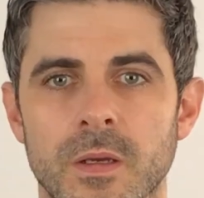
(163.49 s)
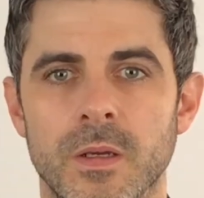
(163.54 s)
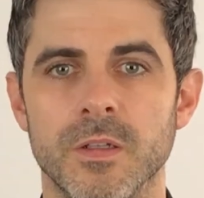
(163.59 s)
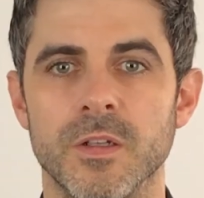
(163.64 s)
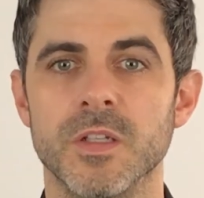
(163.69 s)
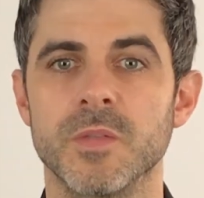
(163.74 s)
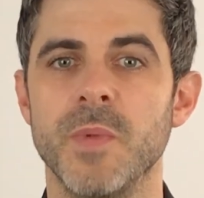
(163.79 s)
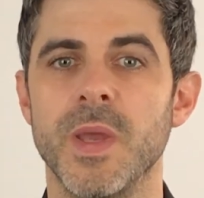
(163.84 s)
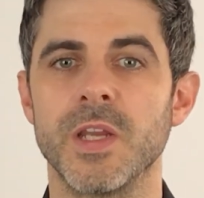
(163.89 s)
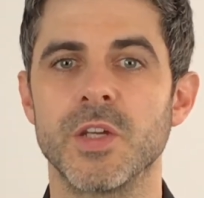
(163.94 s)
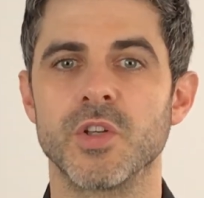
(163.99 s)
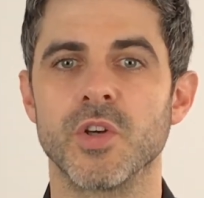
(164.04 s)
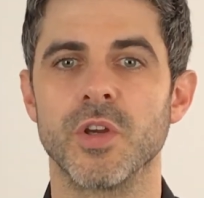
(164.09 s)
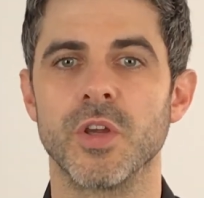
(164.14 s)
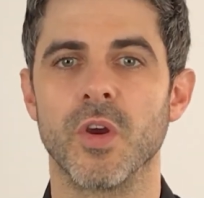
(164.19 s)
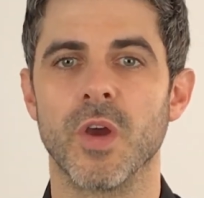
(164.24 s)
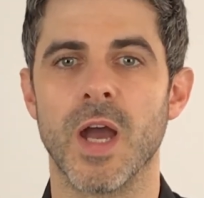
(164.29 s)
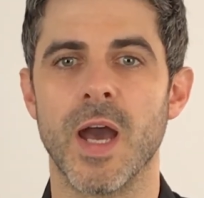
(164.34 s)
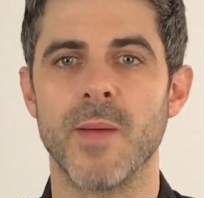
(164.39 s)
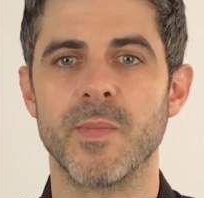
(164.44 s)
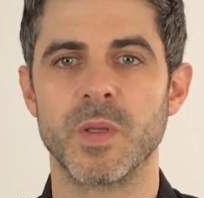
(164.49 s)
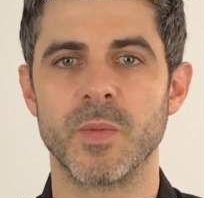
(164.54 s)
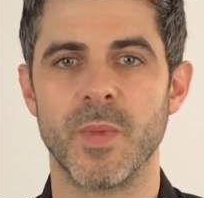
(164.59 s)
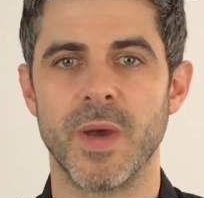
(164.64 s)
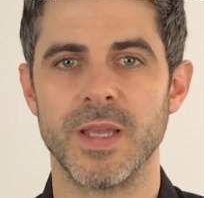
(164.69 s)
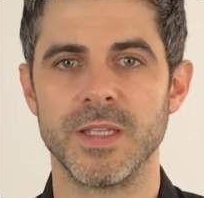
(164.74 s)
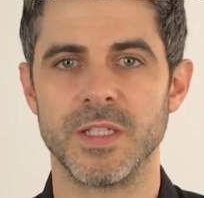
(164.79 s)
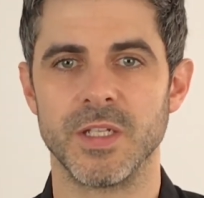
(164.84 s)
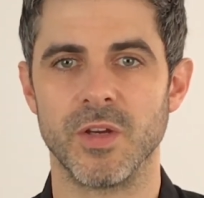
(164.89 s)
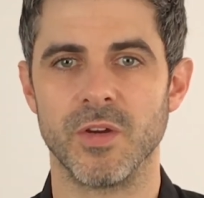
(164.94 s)
Just make sure you're
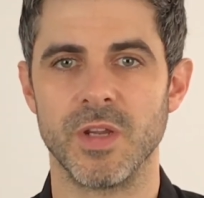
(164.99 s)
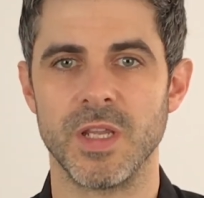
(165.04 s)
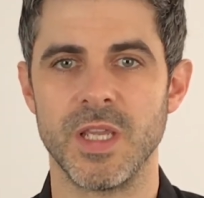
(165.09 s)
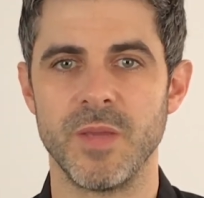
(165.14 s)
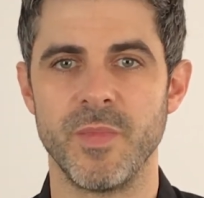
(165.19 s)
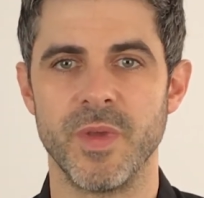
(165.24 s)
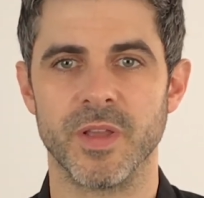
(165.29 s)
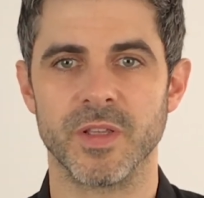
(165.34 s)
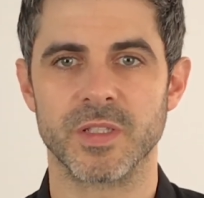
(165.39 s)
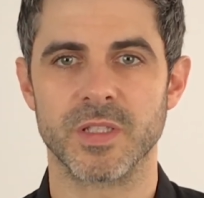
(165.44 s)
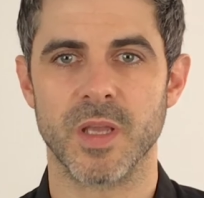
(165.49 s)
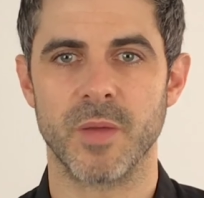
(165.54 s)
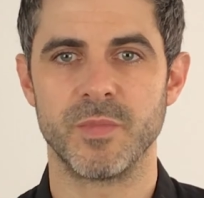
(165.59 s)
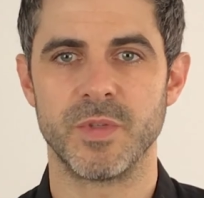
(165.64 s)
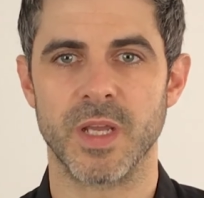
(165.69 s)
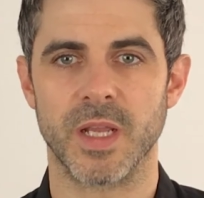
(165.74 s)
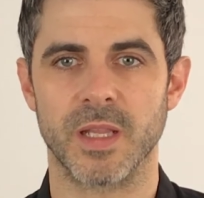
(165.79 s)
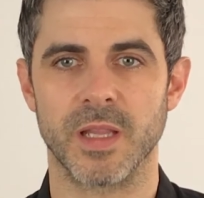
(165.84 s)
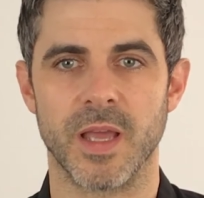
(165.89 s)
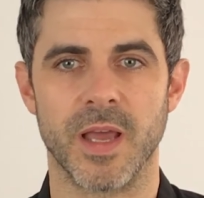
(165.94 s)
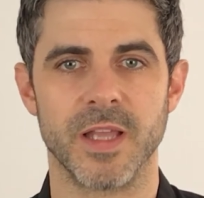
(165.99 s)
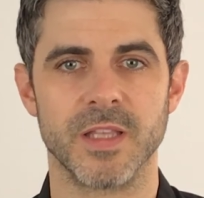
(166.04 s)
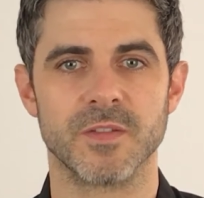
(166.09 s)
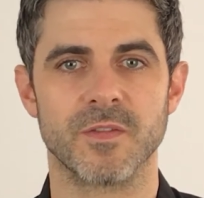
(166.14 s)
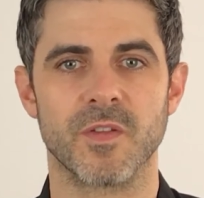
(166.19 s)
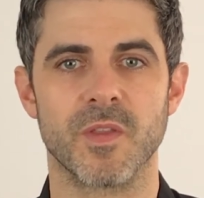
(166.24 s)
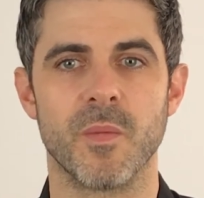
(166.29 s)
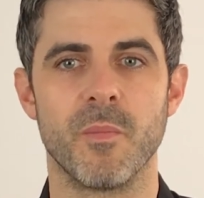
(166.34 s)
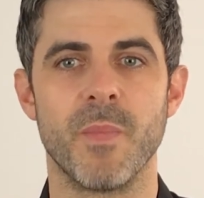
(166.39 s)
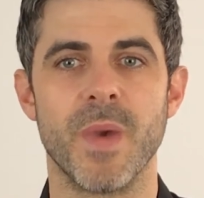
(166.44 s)
optimizing your email subject lines
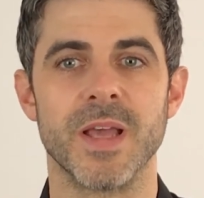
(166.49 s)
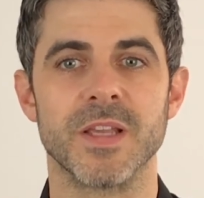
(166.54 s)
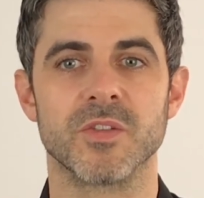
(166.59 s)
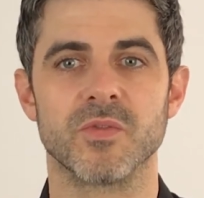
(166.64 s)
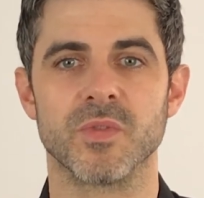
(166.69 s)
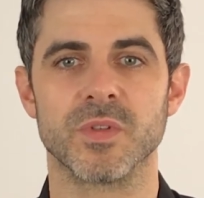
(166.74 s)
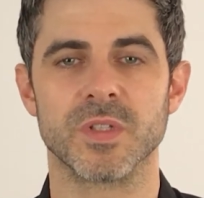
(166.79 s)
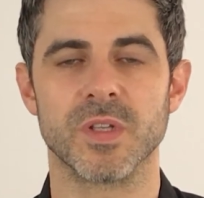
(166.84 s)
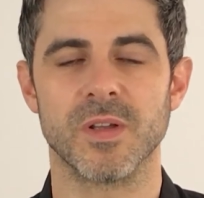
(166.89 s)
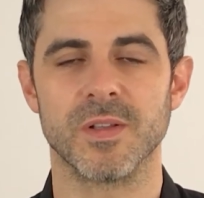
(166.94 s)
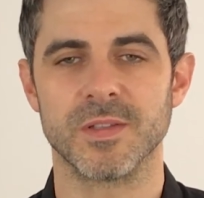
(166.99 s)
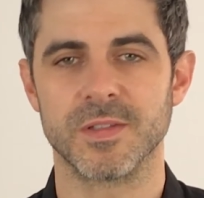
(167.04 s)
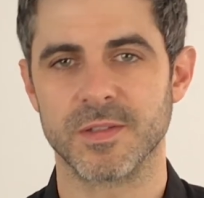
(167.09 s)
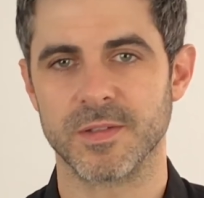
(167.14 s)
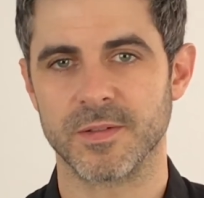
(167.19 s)
for the best results.